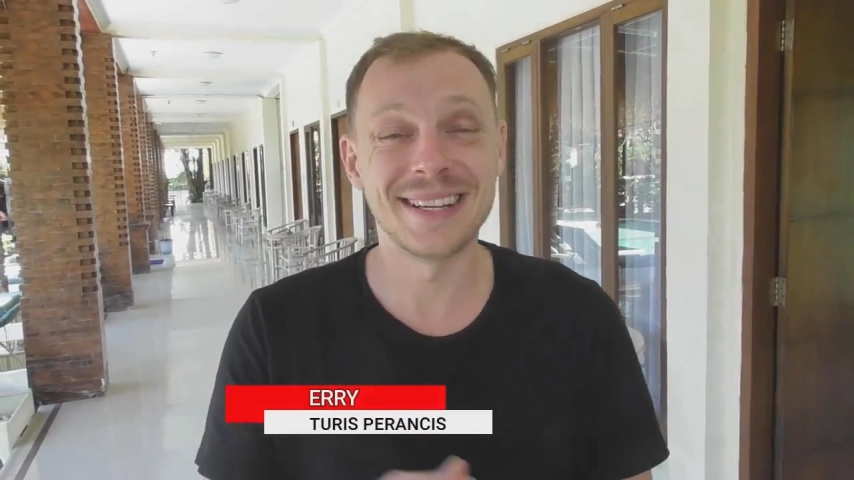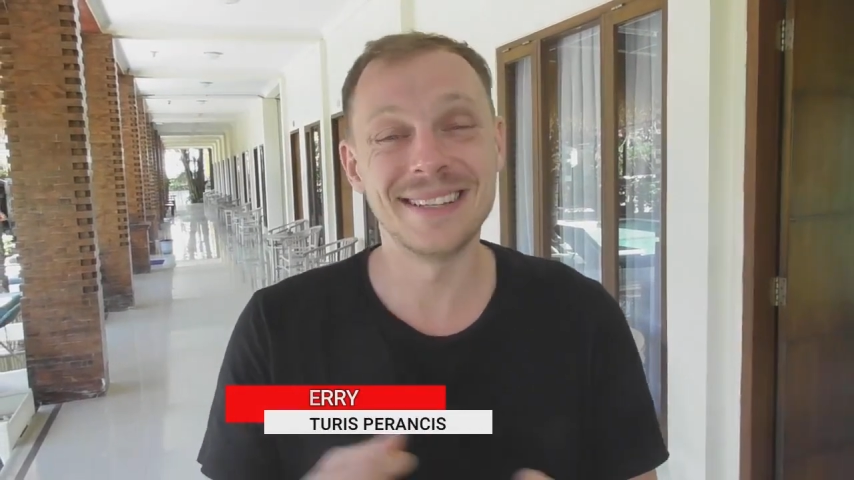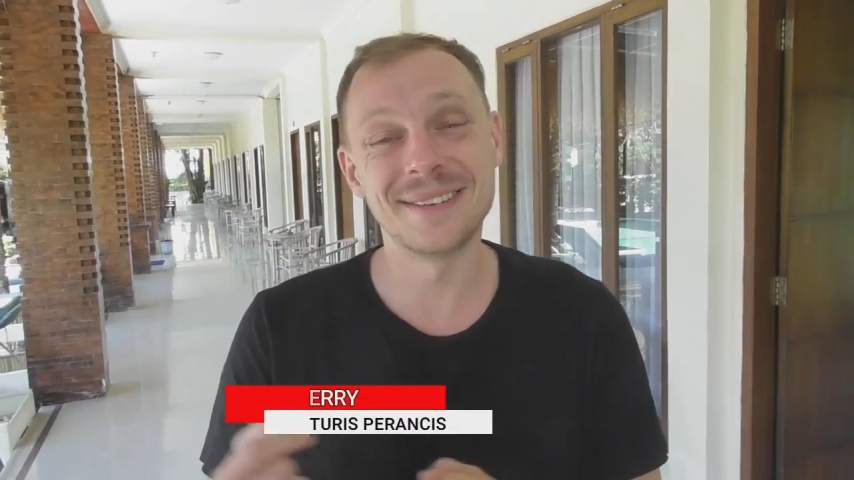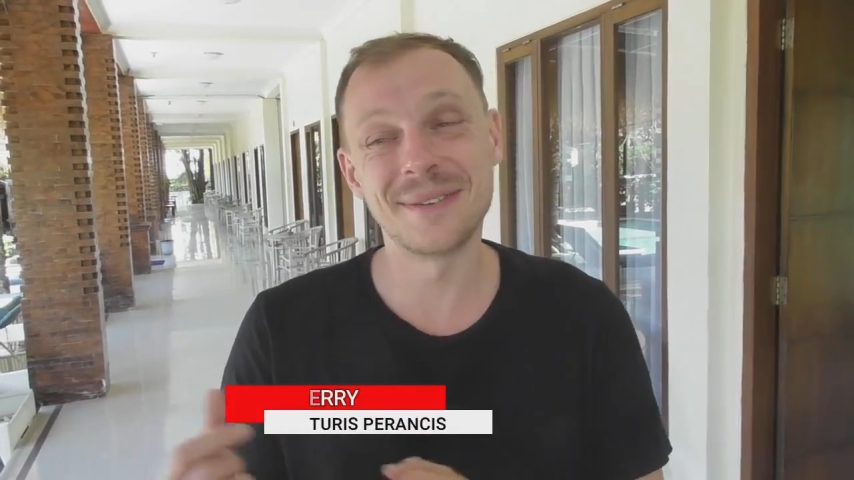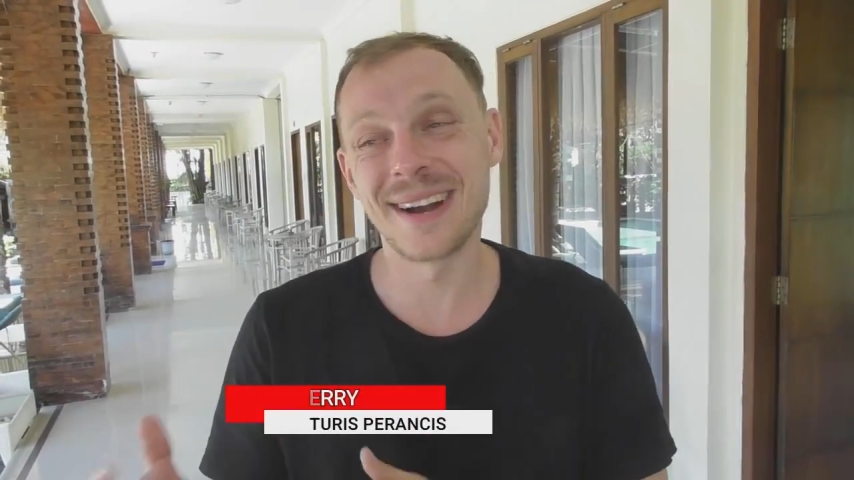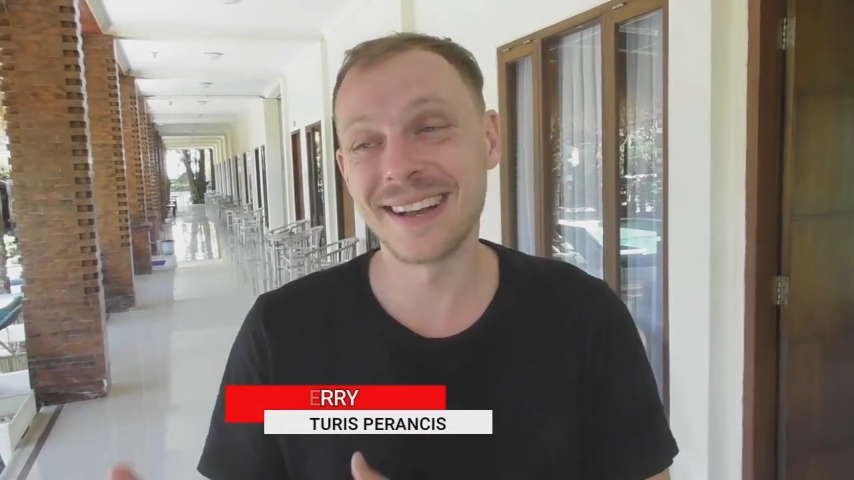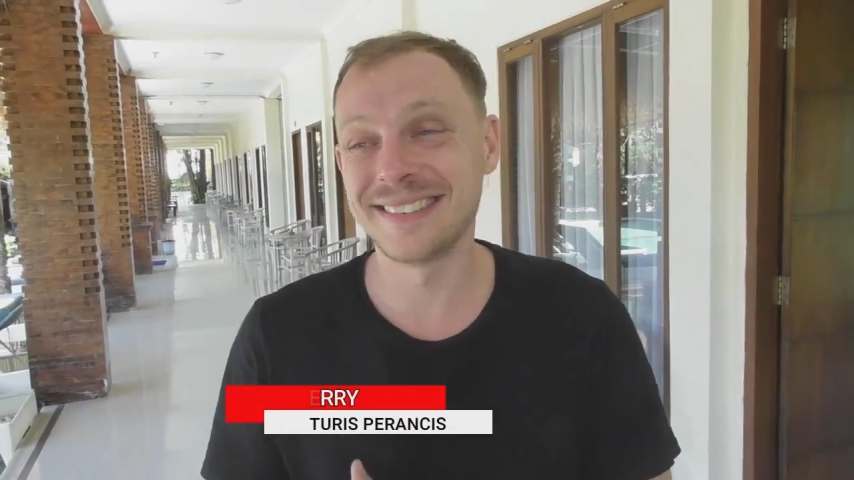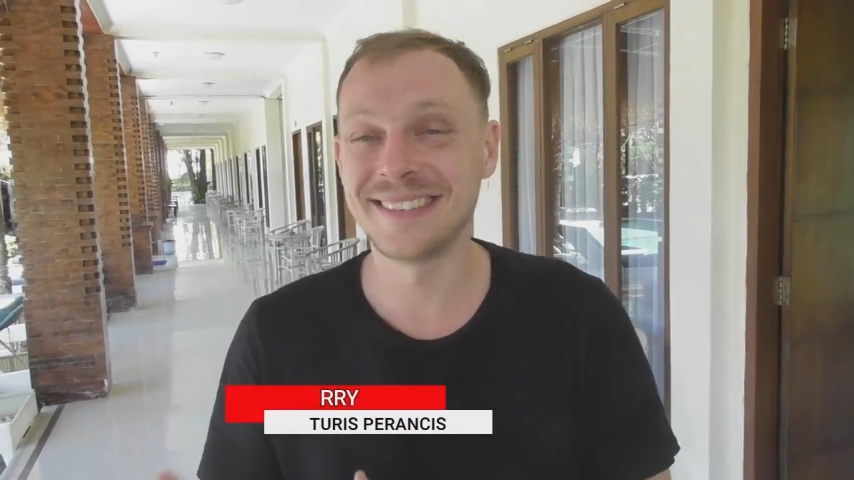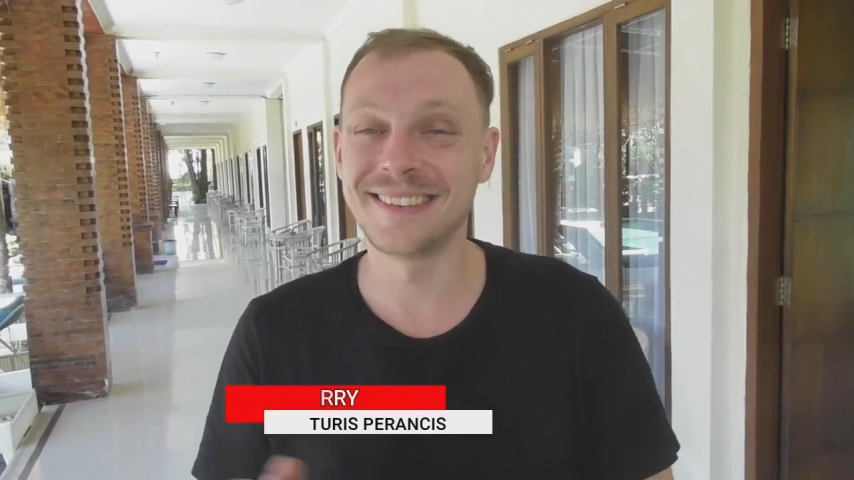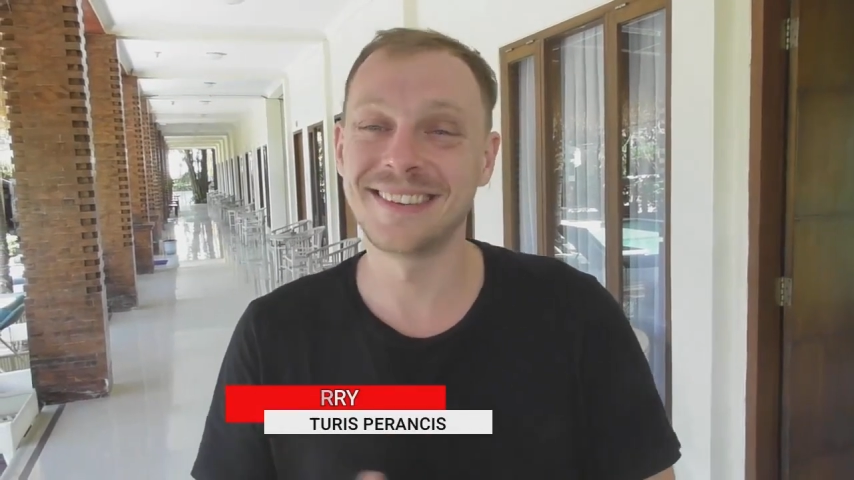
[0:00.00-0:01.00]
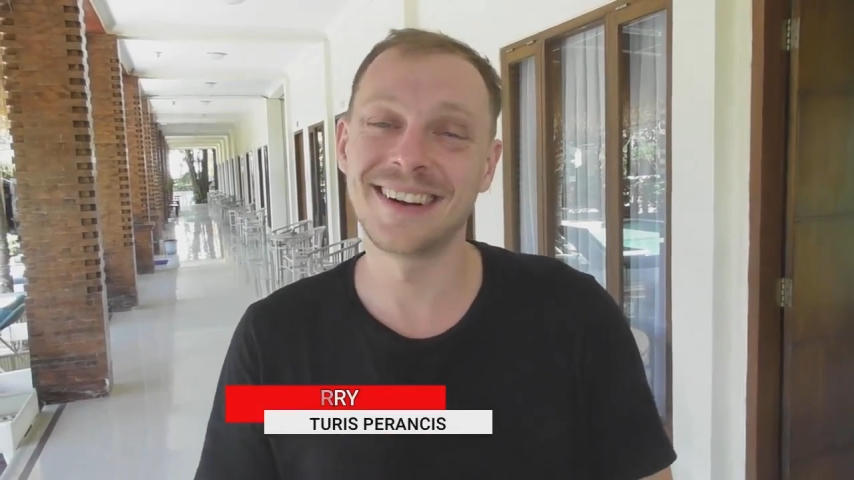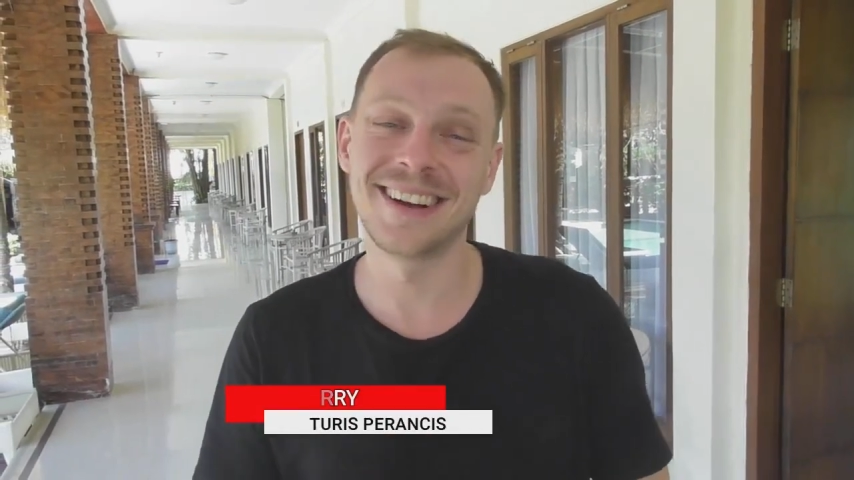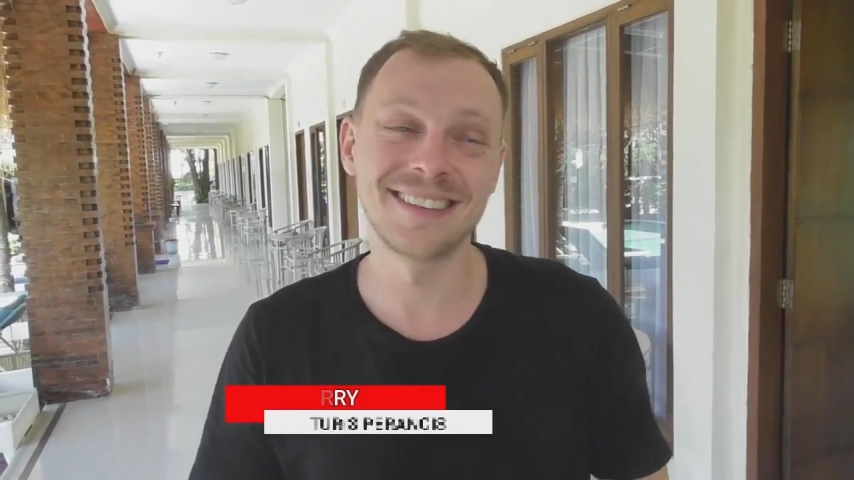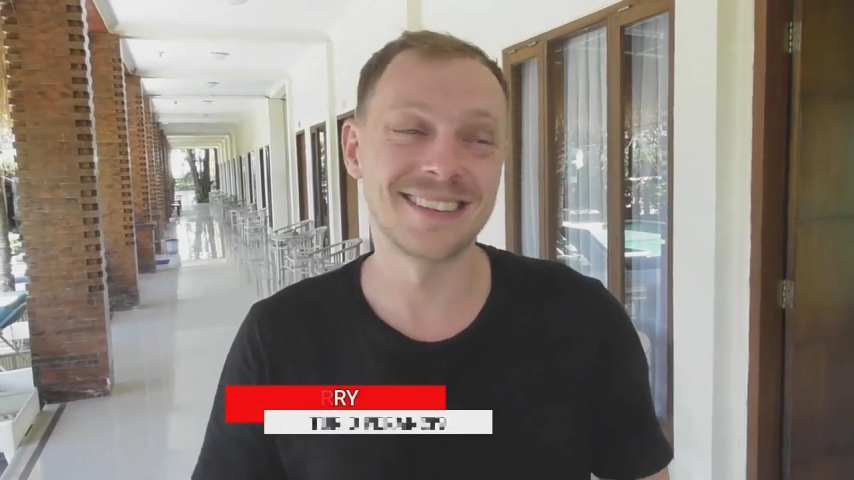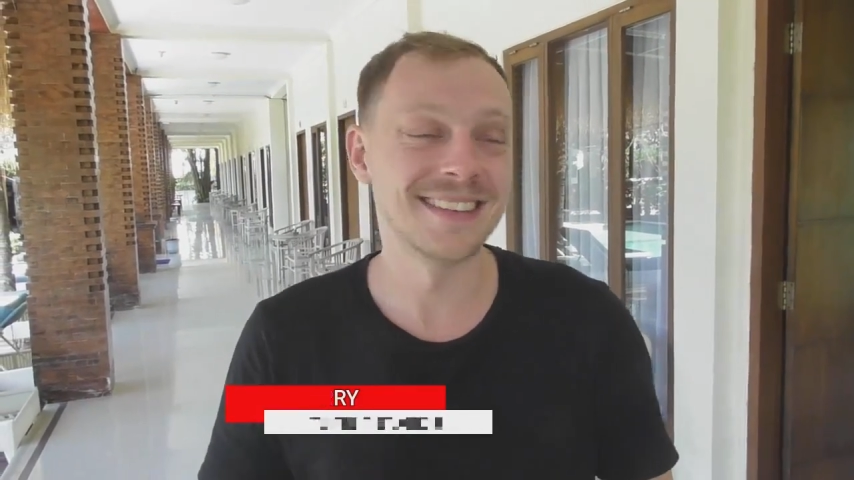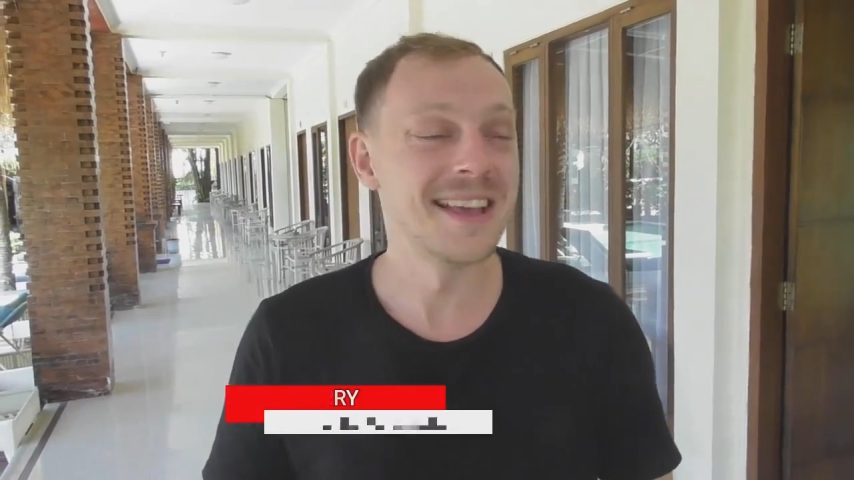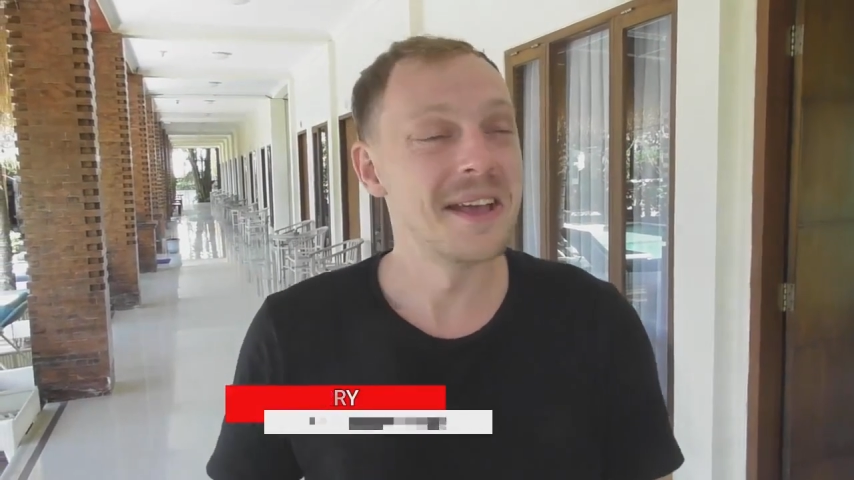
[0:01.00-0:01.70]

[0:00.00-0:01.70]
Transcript: and the rice terrace.